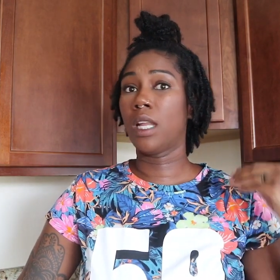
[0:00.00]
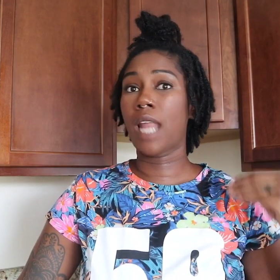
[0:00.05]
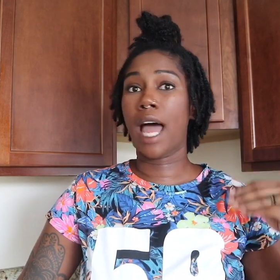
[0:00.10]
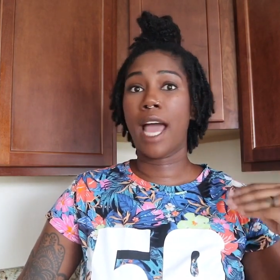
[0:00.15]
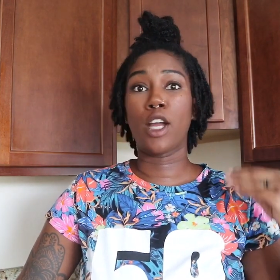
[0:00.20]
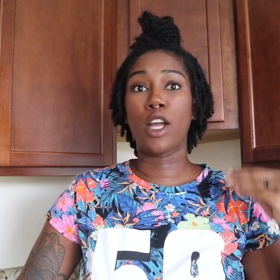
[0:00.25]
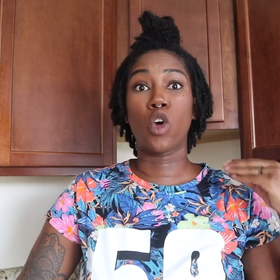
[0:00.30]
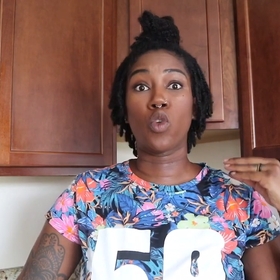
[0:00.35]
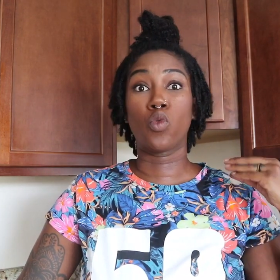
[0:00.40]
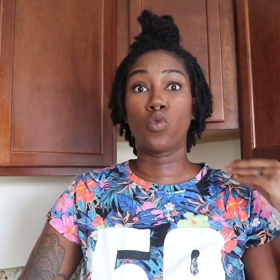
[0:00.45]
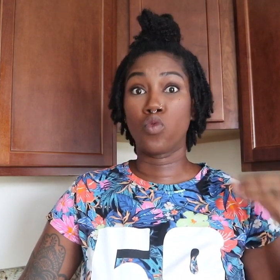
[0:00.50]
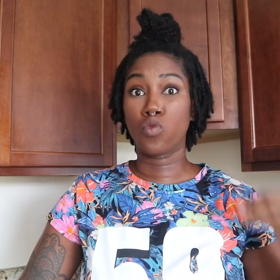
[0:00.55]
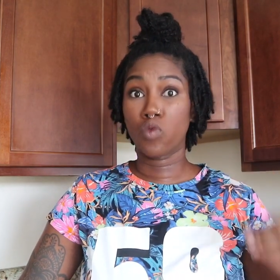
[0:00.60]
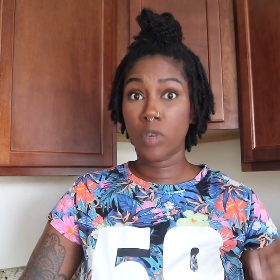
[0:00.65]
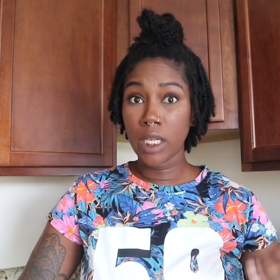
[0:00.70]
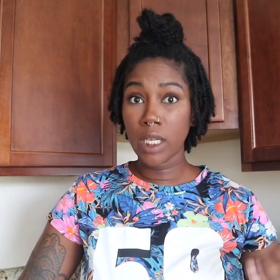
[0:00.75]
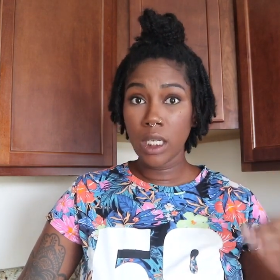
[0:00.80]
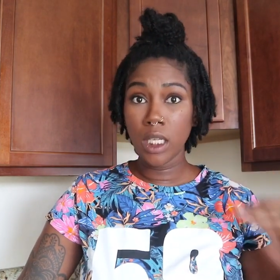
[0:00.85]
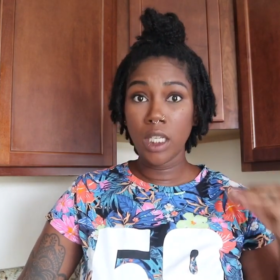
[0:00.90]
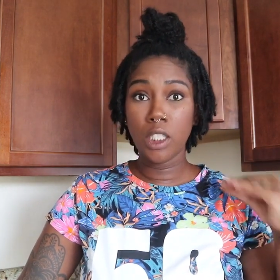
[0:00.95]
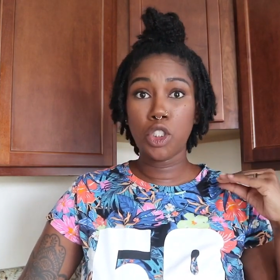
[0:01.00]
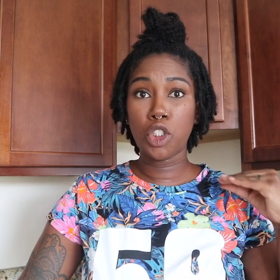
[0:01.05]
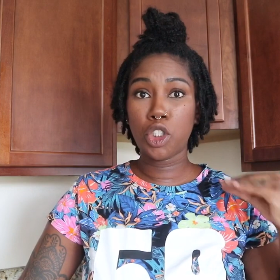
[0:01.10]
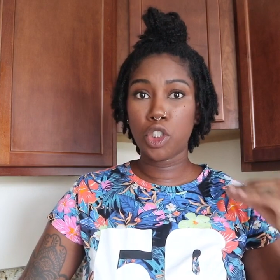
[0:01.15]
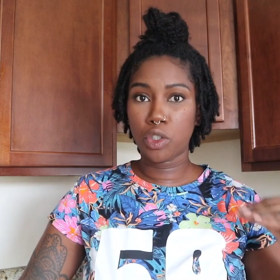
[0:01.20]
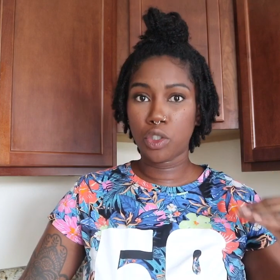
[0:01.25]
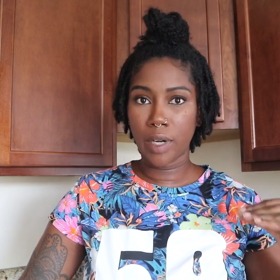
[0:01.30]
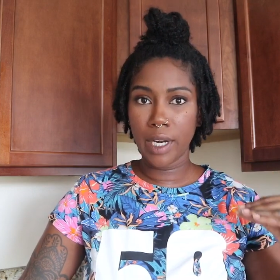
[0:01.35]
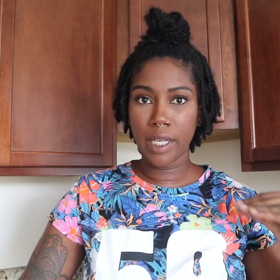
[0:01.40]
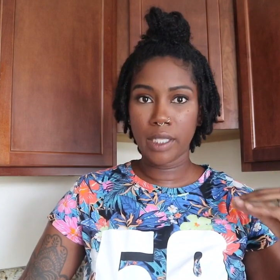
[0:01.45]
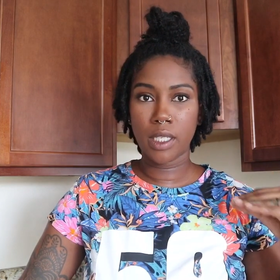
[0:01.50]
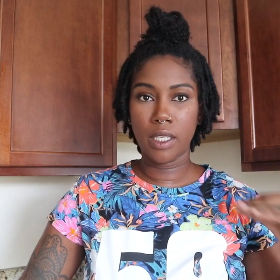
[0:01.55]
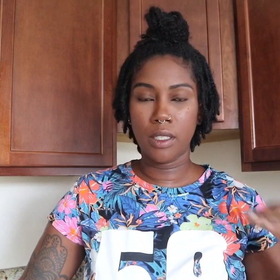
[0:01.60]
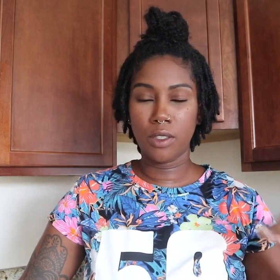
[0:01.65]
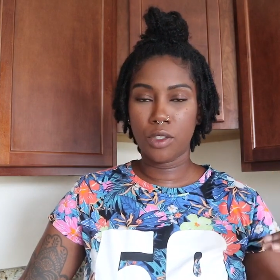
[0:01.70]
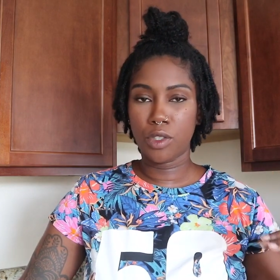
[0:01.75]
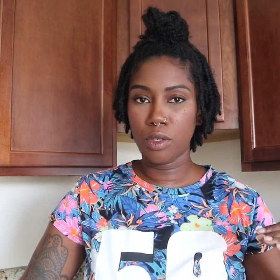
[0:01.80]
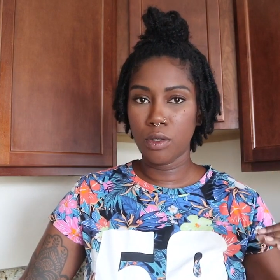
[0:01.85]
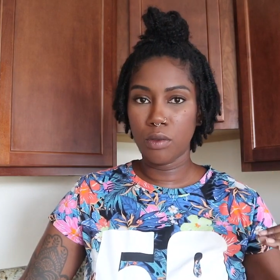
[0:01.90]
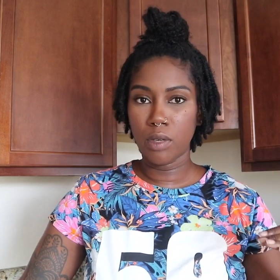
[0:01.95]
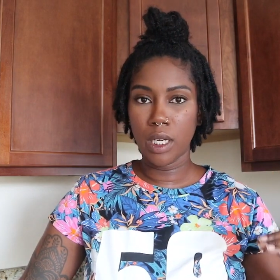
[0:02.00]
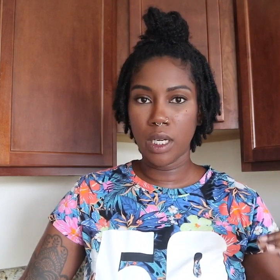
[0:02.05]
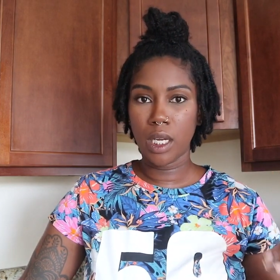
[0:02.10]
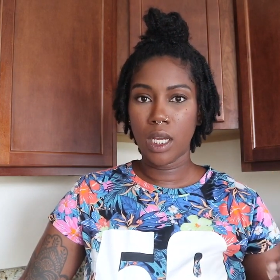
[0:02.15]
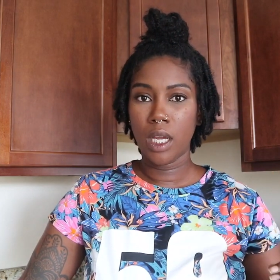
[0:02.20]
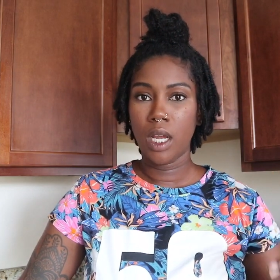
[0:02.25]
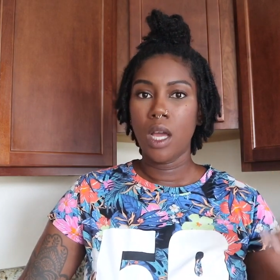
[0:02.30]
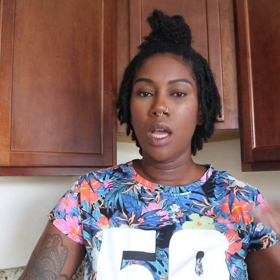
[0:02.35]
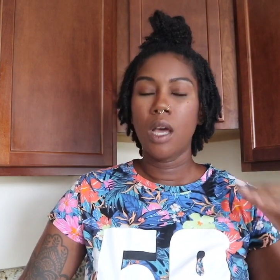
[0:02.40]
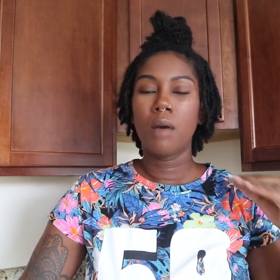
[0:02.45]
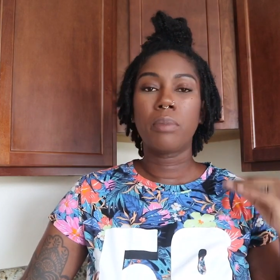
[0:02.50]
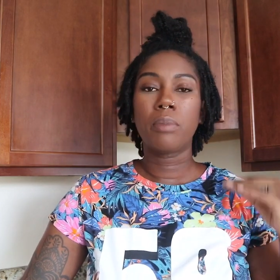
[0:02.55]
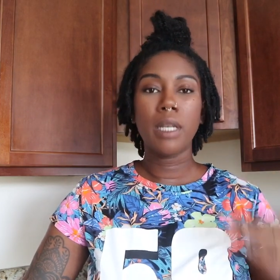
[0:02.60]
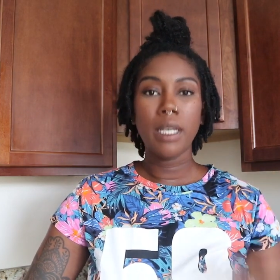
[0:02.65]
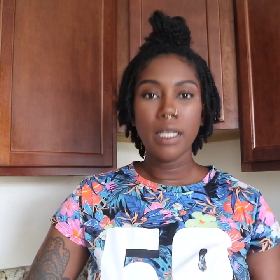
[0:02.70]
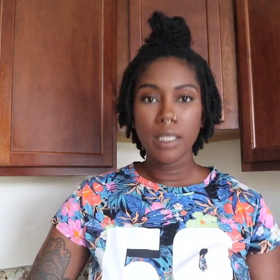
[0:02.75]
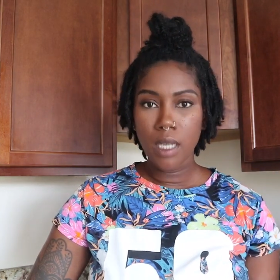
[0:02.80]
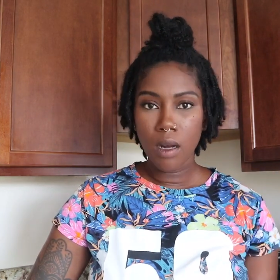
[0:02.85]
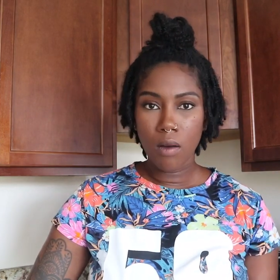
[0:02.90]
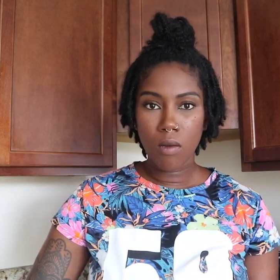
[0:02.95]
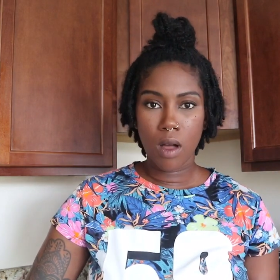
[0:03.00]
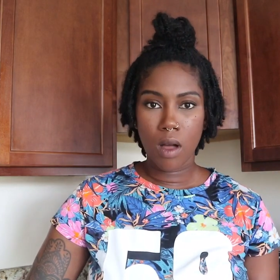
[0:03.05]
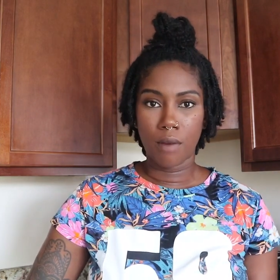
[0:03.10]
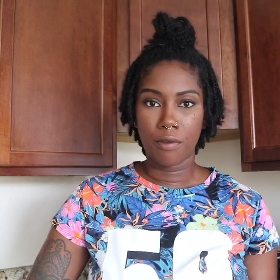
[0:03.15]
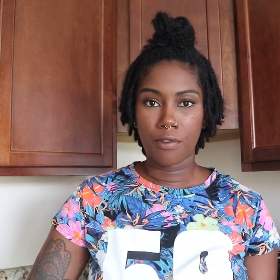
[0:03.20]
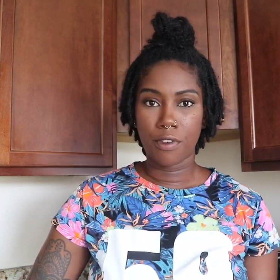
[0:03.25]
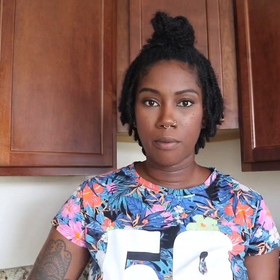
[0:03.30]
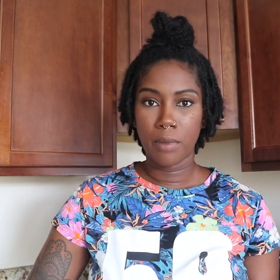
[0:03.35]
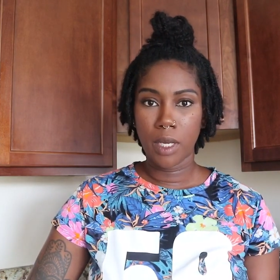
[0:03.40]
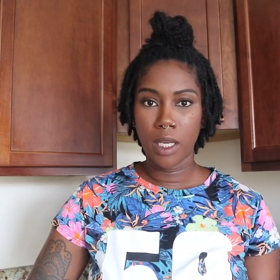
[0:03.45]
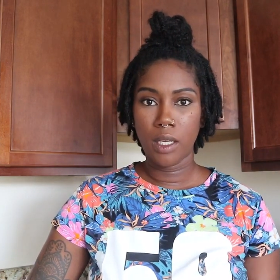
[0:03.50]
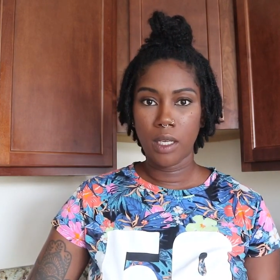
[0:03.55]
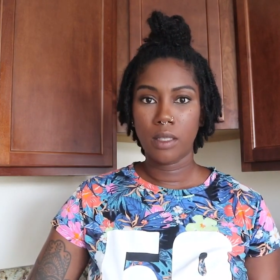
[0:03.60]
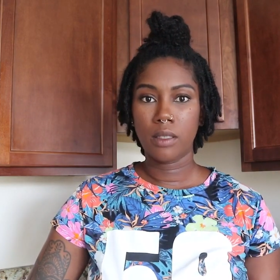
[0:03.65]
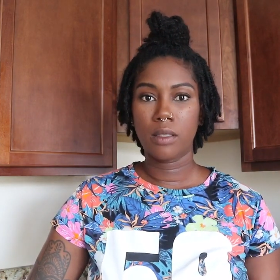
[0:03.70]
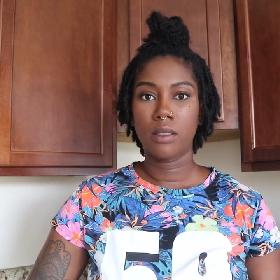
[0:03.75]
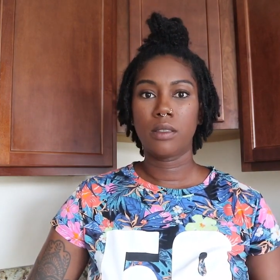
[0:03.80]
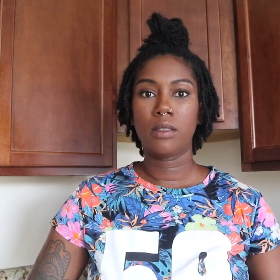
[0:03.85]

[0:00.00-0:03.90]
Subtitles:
like really strict into it. Please don't come for me.